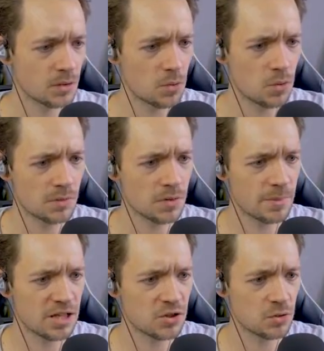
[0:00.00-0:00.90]
All I've got to
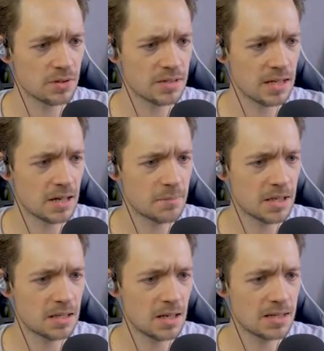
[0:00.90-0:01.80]
make sure is that I'm
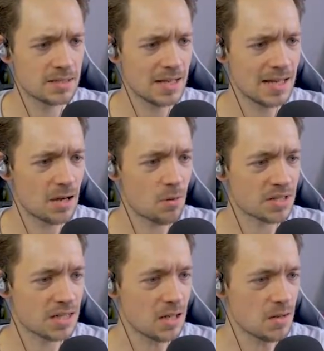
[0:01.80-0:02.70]
in a nice... Hello,
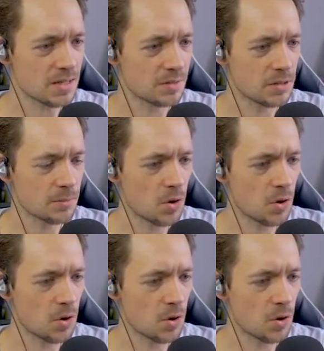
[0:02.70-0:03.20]
Ocelot. I've got to...